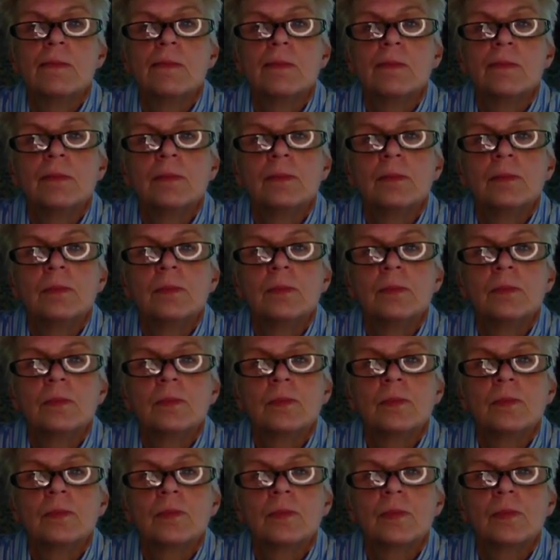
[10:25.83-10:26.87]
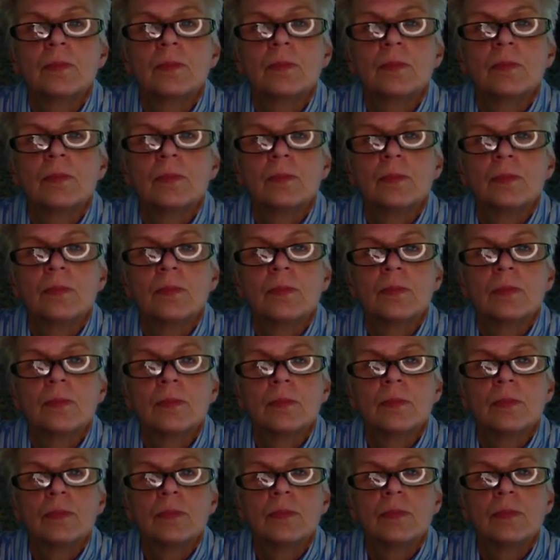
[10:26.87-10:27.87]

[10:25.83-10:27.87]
Nobody speaks.